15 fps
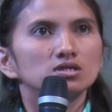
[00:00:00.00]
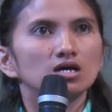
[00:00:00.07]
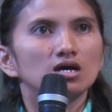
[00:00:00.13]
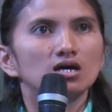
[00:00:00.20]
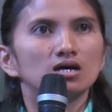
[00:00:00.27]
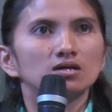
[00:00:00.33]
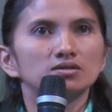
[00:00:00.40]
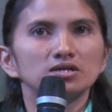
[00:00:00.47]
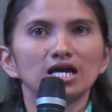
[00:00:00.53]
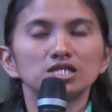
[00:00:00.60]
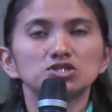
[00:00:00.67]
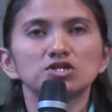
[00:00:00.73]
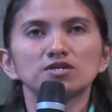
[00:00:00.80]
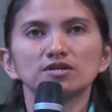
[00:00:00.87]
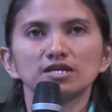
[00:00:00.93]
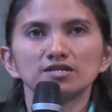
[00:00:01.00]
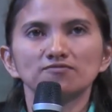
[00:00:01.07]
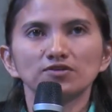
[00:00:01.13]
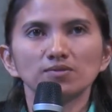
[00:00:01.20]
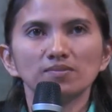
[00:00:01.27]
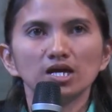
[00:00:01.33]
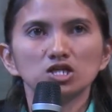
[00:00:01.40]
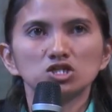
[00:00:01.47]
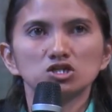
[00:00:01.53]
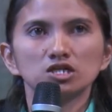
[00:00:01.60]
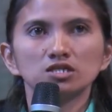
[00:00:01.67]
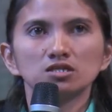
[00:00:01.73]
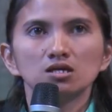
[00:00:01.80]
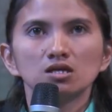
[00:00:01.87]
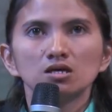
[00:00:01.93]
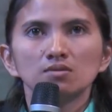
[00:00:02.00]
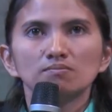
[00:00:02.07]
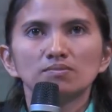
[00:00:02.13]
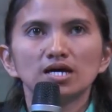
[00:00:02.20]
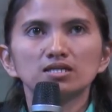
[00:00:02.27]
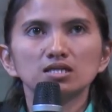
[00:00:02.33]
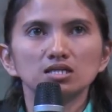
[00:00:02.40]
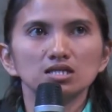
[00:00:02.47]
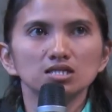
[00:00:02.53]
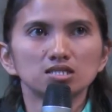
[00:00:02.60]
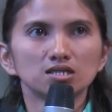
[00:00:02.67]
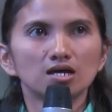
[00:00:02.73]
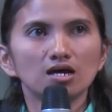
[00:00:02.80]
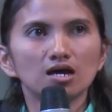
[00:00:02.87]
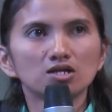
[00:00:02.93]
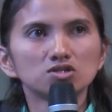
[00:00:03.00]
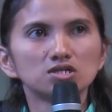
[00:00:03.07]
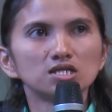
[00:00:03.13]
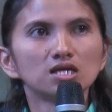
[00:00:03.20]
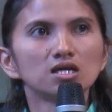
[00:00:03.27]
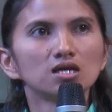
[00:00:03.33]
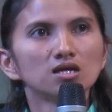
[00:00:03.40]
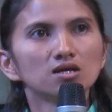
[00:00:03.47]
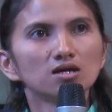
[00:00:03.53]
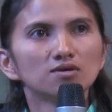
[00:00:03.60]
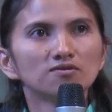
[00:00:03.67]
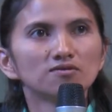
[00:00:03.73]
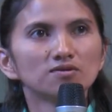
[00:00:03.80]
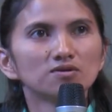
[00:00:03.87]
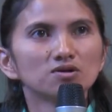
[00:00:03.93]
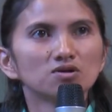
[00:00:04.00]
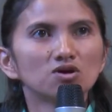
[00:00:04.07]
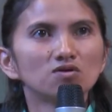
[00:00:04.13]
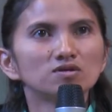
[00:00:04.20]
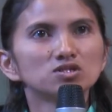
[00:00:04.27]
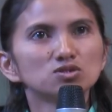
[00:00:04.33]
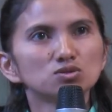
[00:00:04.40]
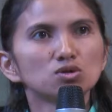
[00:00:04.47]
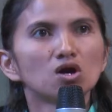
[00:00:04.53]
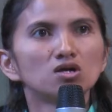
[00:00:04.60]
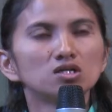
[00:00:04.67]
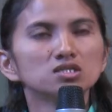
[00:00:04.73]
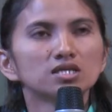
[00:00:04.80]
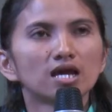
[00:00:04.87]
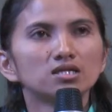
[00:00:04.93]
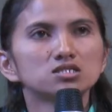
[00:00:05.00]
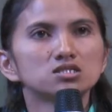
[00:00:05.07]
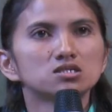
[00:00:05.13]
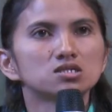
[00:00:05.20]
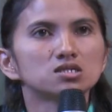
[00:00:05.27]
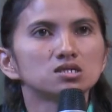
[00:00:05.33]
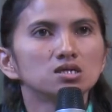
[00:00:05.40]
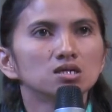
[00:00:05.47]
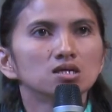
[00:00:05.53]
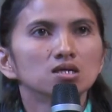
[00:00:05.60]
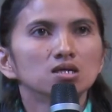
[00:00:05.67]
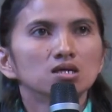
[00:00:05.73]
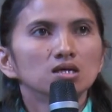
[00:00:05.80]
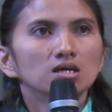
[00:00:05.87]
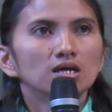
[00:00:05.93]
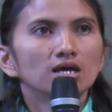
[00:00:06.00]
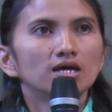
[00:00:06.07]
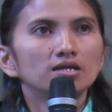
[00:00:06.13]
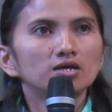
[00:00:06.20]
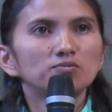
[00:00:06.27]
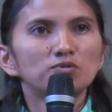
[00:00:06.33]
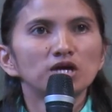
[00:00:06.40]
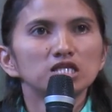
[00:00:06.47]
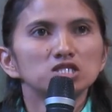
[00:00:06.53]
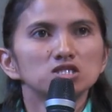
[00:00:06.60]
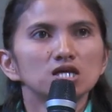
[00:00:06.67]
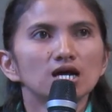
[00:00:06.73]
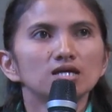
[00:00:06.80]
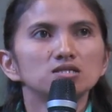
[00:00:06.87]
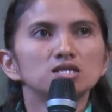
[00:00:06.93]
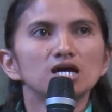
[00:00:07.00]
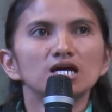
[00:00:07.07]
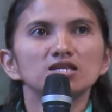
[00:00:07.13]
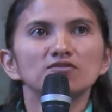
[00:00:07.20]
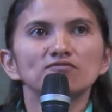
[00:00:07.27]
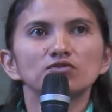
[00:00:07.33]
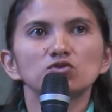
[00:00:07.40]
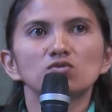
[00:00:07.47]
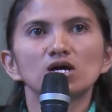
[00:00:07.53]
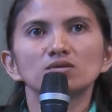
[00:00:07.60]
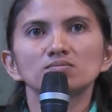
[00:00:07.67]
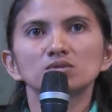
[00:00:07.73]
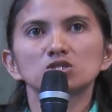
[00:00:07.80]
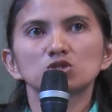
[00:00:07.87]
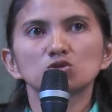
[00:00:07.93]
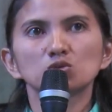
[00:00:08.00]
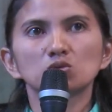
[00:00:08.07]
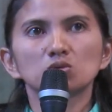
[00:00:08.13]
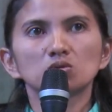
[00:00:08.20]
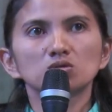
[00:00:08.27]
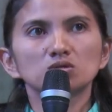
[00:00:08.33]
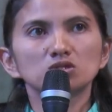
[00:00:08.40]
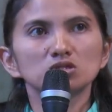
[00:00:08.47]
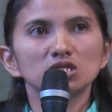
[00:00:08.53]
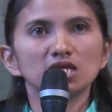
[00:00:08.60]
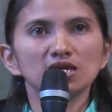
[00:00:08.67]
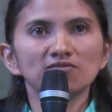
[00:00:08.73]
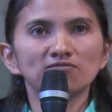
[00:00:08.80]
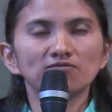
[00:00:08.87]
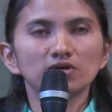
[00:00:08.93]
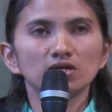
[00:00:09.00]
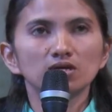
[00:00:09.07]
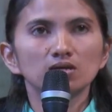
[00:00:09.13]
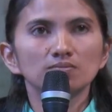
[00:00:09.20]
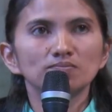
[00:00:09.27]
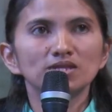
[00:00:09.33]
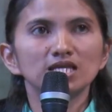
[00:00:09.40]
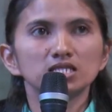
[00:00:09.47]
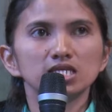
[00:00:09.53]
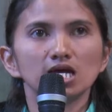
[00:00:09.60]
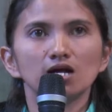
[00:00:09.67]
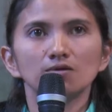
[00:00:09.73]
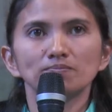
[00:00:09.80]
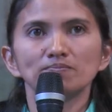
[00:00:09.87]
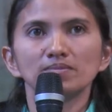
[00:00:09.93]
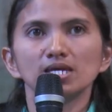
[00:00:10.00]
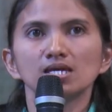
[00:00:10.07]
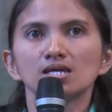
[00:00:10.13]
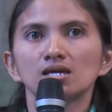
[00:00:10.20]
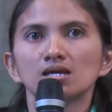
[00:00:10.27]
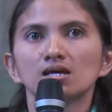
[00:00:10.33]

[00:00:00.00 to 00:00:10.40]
uh gastric inflammation, but it is actually going to colon cancer. And I pray to God, God, if you want me to, to live, please help me